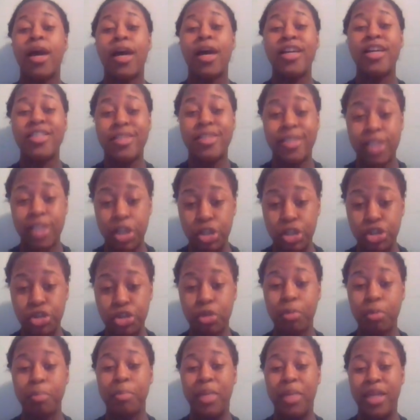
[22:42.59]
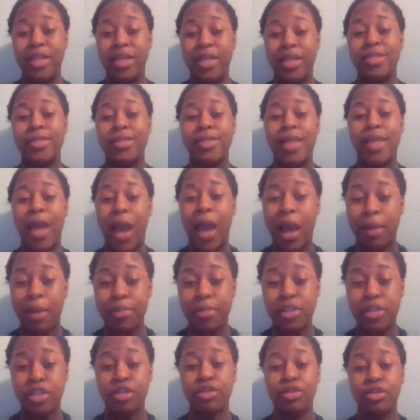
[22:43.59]
Essential means
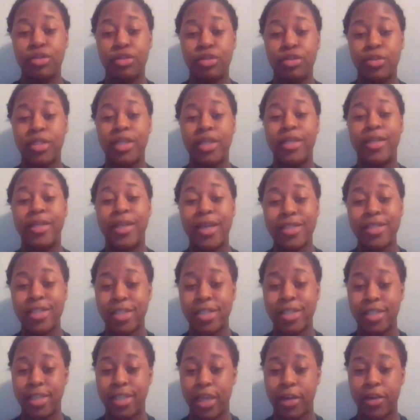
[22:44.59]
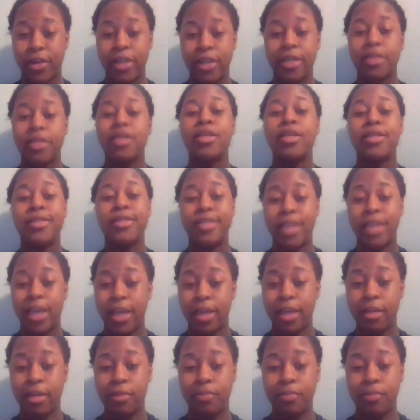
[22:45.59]
absolutely necessary. Say
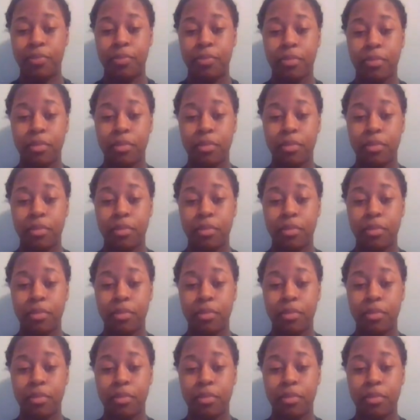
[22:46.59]
it.